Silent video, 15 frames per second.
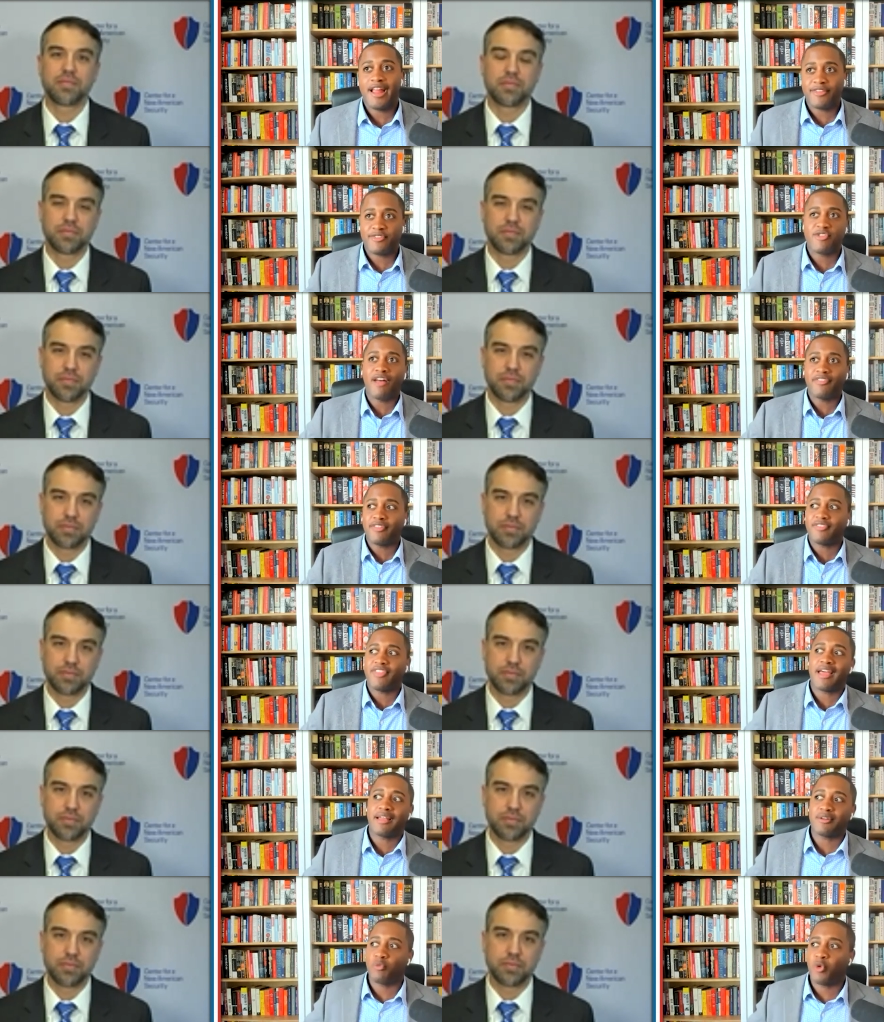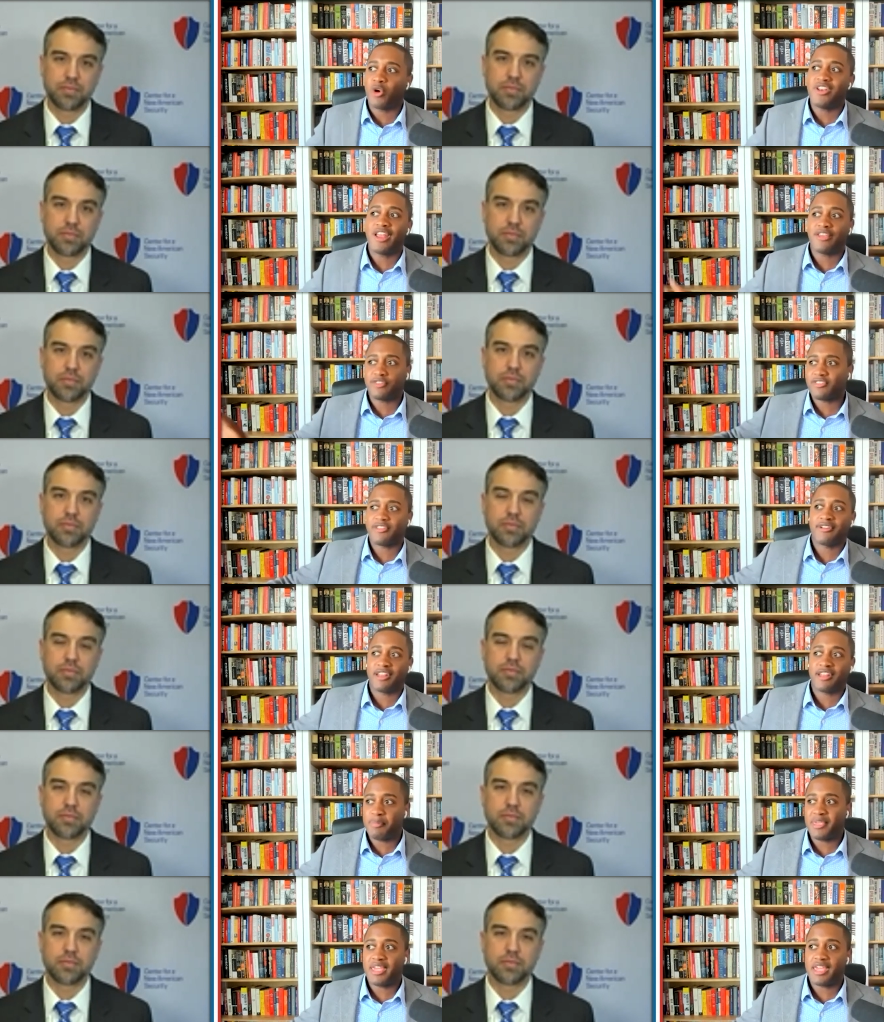Speaker 1: it's not that that wouldn't
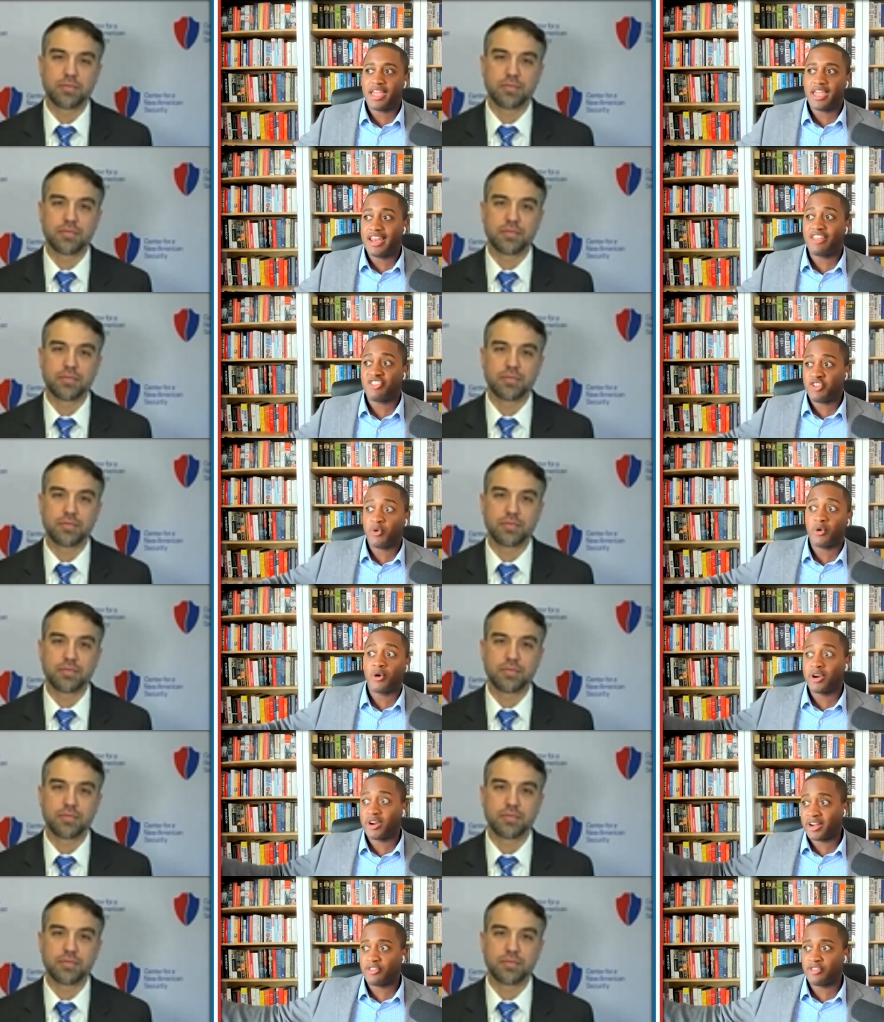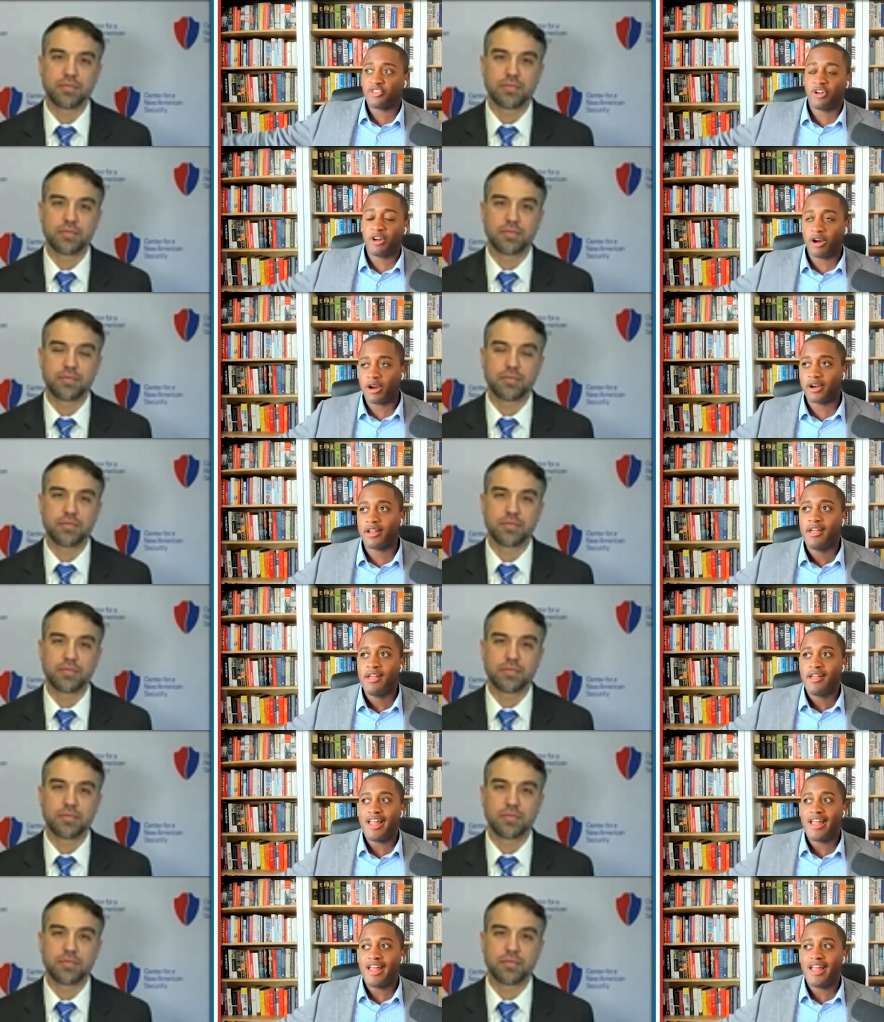necessarily be an issue or a concern.